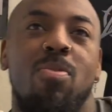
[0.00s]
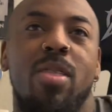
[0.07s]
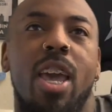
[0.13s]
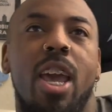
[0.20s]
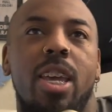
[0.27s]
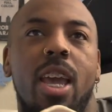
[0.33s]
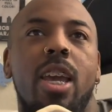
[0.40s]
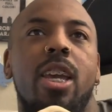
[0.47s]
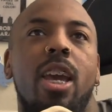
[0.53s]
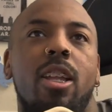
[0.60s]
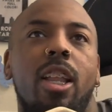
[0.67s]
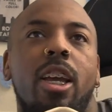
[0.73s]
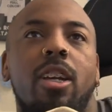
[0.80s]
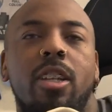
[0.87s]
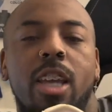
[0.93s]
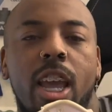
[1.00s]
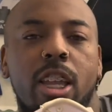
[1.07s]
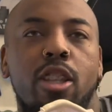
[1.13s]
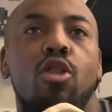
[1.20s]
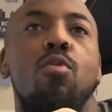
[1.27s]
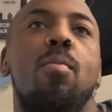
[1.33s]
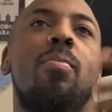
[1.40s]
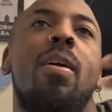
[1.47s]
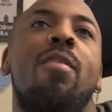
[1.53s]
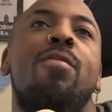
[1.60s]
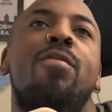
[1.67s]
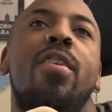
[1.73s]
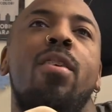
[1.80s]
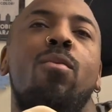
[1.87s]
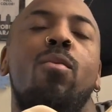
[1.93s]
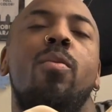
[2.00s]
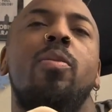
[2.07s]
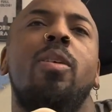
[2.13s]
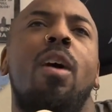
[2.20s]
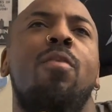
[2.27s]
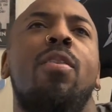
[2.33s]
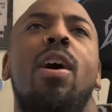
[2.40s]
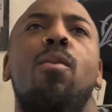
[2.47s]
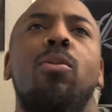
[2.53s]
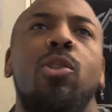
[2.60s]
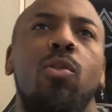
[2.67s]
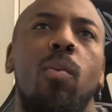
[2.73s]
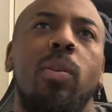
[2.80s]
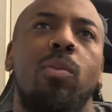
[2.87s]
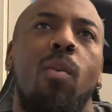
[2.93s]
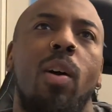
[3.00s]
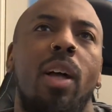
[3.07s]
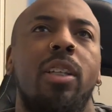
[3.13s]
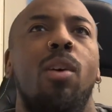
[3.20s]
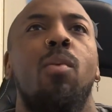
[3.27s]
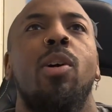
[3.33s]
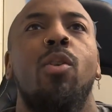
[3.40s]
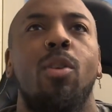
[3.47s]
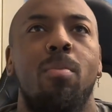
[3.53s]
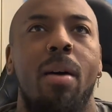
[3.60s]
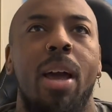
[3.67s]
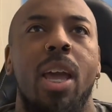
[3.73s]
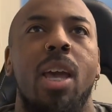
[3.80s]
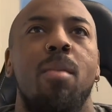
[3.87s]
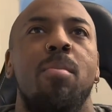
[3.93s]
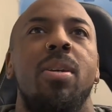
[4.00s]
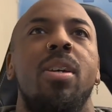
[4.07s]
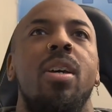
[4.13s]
Yeah. Like, yeah. You remember that fit where I forgot what store we was walking outside. I want to go to Miami.